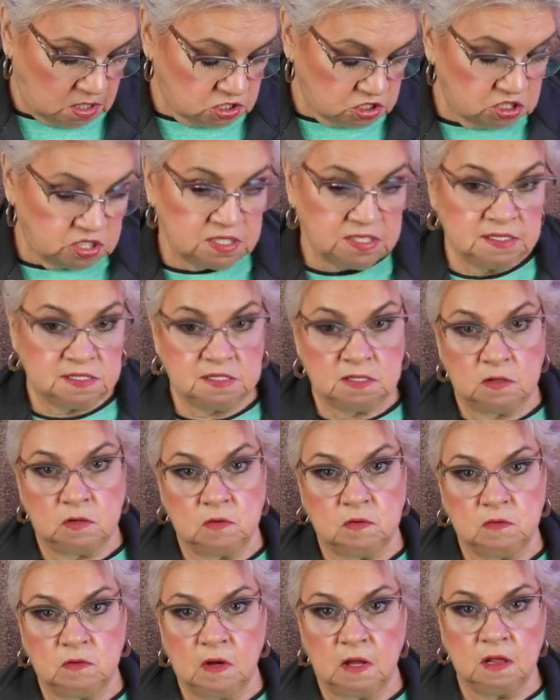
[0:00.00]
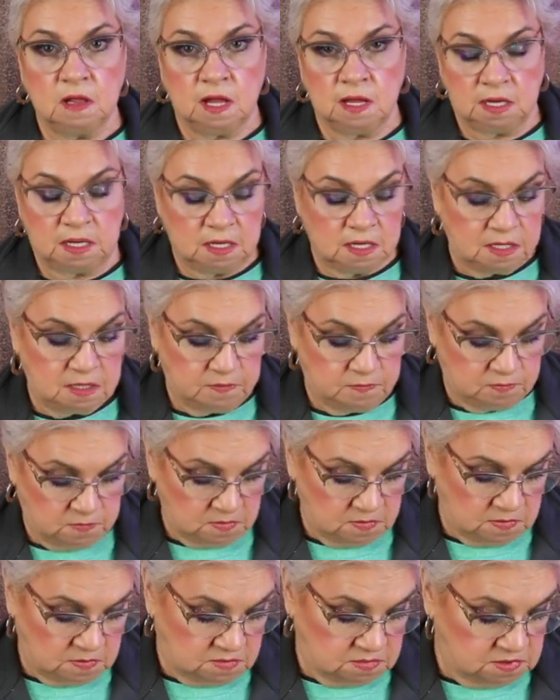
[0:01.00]
She is so lucky
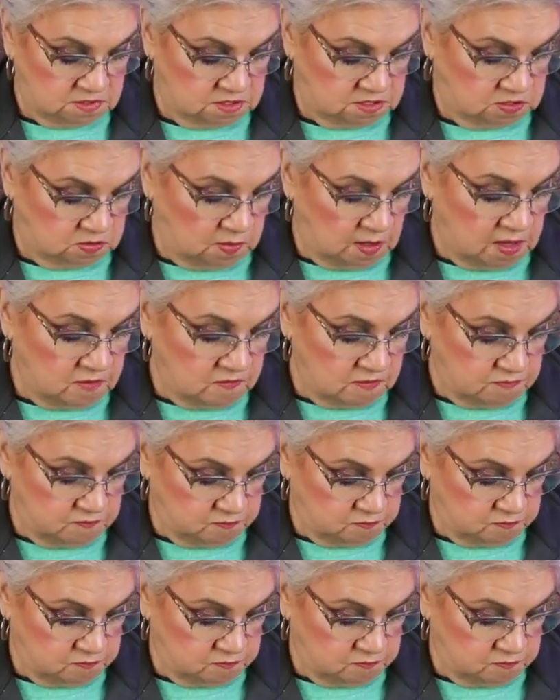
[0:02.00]
to have